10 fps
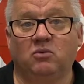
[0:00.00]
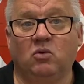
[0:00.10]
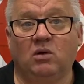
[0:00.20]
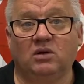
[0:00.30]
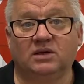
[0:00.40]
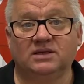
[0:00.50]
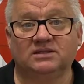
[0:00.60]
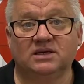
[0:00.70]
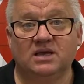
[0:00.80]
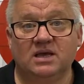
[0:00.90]

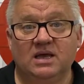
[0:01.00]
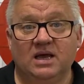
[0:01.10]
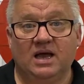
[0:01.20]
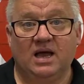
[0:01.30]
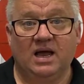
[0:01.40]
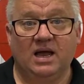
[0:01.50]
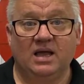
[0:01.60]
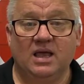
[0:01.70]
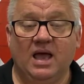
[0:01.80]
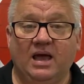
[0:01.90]
qualities.
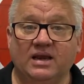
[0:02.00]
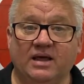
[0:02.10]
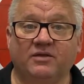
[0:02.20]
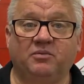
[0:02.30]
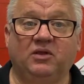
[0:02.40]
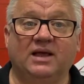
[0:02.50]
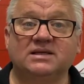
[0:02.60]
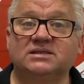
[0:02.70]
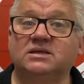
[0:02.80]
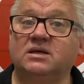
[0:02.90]
Another
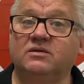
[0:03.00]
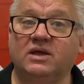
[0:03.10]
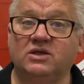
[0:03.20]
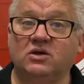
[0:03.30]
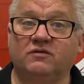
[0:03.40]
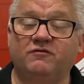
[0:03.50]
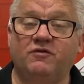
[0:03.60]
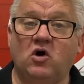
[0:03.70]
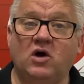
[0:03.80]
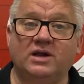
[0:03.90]
place that you can
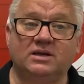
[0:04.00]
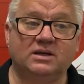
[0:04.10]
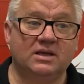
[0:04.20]
find